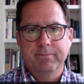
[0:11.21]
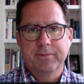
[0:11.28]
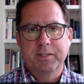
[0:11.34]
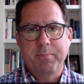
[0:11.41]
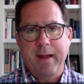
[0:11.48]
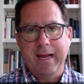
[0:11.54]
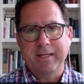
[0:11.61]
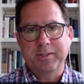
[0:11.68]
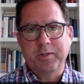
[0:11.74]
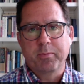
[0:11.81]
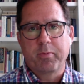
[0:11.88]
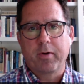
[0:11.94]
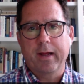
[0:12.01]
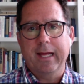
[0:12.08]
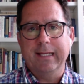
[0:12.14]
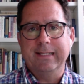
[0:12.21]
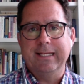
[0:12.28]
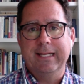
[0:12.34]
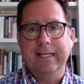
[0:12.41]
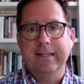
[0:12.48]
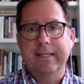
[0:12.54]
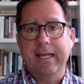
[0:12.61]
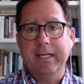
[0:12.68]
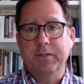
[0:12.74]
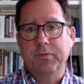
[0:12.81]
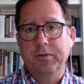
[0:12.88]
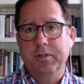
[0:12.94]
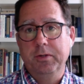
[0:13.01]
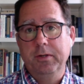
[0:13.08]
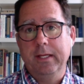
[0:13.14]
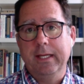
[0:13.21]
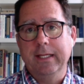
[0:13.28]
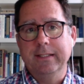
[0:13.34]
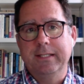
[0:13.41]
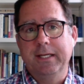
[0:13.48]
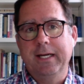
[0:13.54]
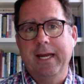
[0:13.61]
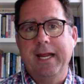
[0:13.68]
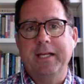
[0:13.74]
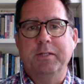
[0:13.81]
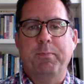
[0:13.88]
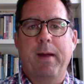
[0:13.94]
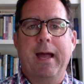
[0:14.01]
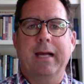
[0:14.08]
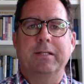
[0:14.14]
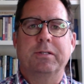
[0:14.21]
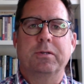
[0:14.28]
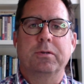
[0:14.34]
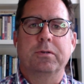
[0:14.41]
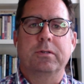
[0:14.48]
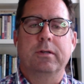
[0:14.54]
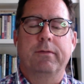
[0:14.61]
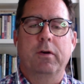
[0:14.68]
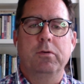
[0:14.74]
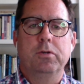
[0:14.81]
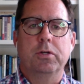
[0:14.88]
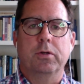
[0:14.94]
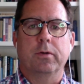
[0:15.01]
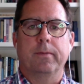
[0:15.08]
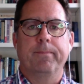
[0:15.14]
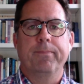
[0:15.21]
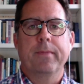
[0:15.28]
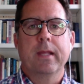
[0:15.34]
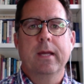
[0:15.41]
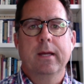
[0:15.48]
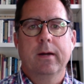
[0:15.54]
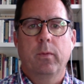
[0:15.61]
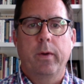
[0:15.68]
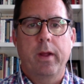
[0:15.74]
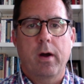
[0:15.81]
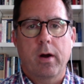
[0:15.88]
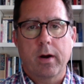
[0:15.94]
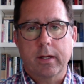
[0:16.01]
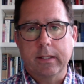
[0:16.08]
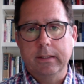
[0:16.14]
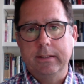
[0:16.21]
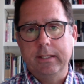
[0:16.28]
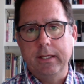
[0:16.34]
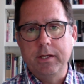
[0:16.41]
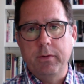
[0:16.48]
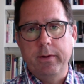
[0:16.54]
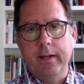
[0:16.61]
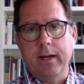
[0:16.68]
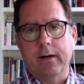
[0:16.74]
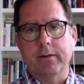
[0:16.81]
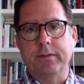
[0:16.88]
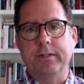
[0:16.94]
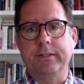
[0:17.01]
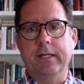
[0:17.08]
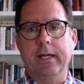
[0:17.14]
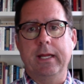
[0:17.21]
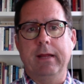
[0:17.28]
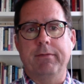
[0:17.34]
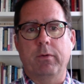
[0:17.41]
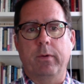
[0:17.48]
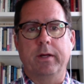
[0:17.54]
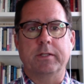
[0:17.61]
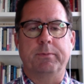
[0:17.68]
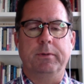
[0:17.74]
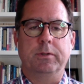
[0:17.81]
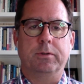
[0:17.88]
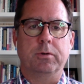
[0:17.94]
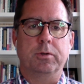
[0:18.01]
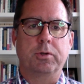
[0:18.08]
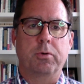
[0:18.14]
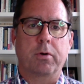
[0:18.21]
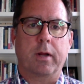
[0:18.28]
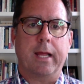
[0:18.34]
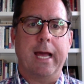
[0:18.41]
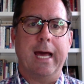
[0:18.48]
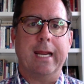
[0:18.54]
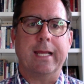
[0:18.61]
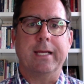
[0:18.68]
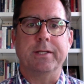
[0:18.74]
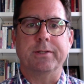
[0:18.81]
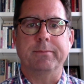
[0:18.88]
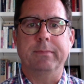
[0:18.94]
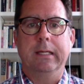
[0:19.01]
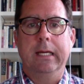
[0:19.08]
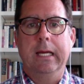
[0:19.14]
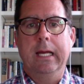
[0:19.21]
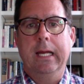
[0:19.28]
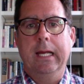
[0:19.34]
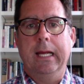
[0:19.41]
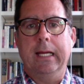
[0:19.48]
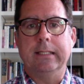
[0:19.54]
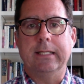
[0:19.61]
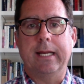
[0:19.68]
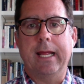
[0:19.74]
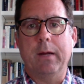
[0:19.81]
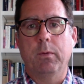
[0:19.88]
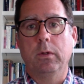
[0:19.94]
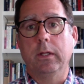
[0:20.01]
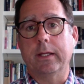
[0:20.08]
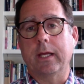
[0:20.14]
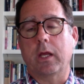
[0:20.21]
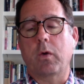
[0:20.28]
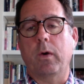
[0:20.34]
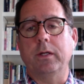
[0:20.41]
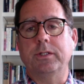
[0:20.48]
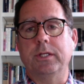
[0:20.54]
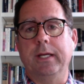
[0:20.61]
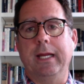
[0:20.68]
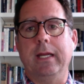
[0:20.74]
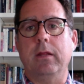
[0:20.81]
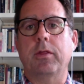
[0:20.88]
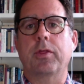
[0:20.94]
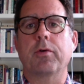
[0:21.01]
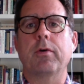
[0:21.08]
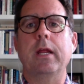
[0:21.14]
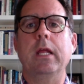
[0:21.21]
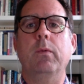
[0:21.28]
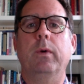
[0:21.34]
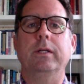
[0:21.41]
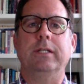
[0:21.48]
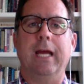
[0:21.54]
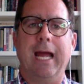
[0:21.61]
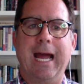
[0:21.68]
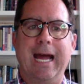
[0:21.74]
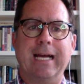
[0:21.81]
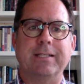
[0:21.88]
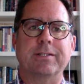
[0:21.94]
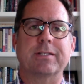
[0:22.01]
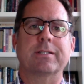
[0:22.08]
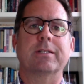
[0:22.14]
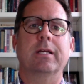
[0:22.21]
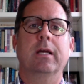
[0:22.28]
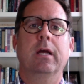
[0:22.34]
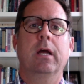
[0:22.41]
it's Pastor Brett, and thanks for tuning in to today's Pastor's Devotional. We are continuing our study of the Westminster Shorter Catechism, and today we'll look at question 83, which asks